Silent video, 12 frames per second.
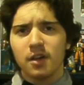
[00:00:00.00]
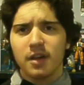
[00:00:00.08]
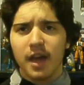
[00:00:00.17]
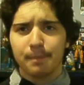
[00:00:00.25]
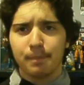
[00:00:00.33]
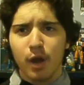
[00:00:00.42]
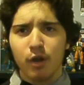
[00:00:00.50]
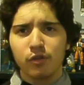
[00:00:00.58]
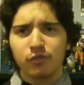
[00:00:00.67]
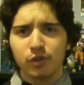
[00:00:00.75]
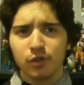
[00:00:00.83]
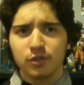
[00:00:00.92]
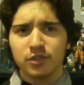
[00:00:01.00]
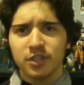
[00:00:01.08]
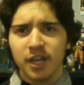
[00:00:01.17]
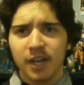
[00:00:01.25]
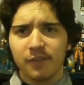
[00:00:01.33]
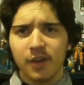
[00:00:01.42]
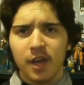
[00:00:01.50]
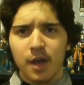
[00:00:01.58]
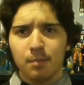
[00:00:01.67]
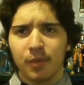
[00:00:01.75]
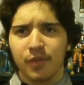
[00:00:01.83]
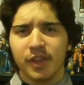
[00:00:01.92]
and Peri returns safe,
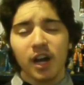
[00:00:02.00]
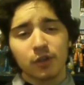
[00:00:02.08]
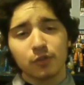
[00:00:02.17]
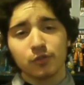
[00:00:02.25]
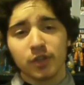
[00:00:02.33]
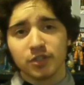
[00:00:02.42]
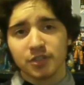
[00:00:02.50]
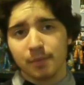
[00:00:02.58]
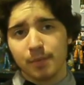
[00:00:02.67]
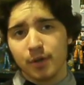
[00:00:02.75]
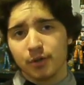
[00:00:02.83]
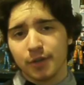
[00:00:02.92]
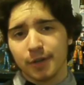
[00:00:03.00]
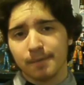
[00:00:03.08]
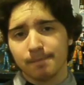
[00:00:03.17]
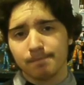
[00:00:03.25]
but the Doctor doesn't appear to.